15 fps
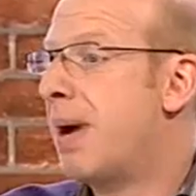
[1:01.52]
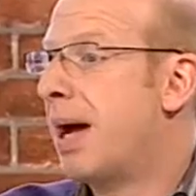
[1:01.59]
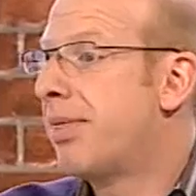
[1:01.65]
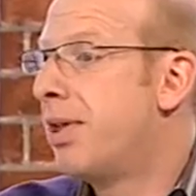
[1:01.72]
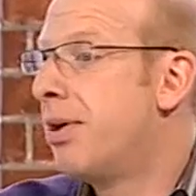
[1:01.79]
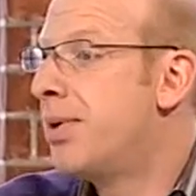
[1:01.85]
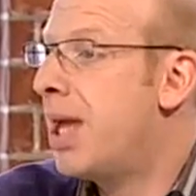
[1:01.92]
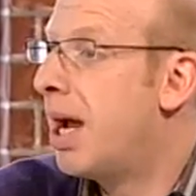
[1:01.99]

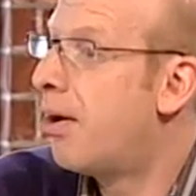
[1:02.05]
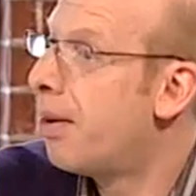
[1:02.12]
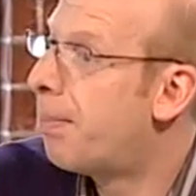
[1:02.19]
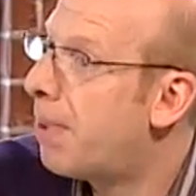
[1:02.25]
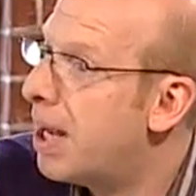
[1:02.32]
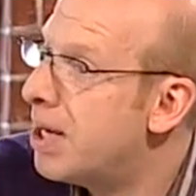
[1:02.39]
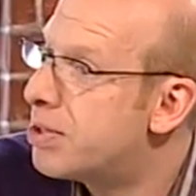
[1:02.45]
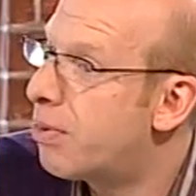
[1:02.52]
Matthew, and the
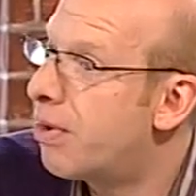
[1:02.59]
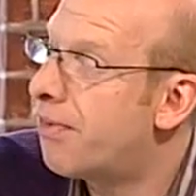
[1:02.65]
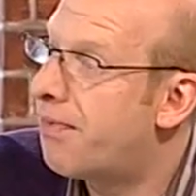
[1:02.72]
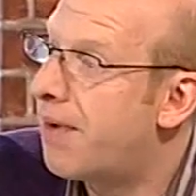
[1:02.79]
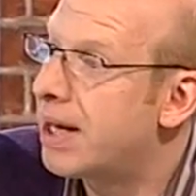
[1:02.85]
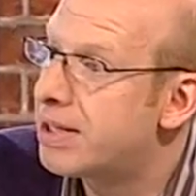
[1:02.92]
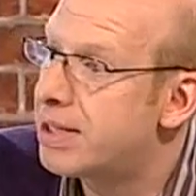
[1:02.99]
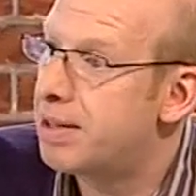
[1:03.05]
aeroplanes were
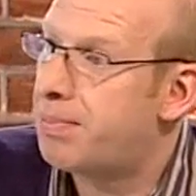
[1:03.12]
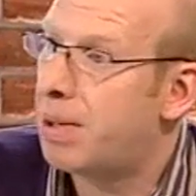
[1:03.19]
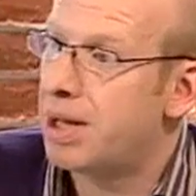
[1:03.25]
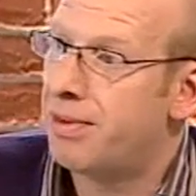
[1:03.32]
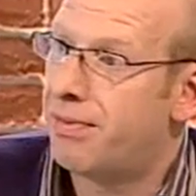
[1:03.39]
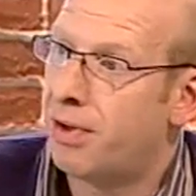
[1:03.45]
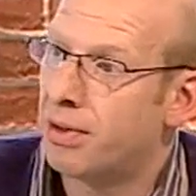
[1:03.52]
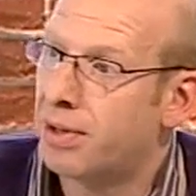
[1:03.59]
affected
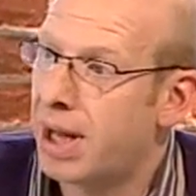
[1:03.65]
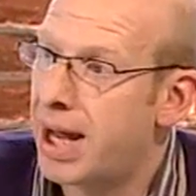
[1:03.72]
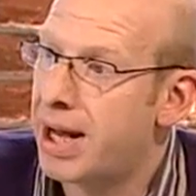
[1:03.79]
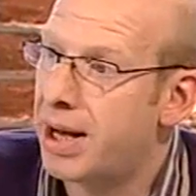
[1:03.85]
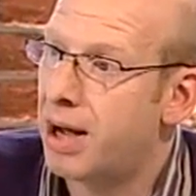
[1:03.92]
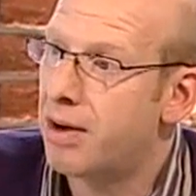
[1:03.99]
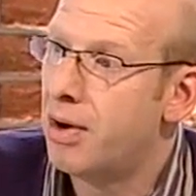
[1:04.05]
by the volcano.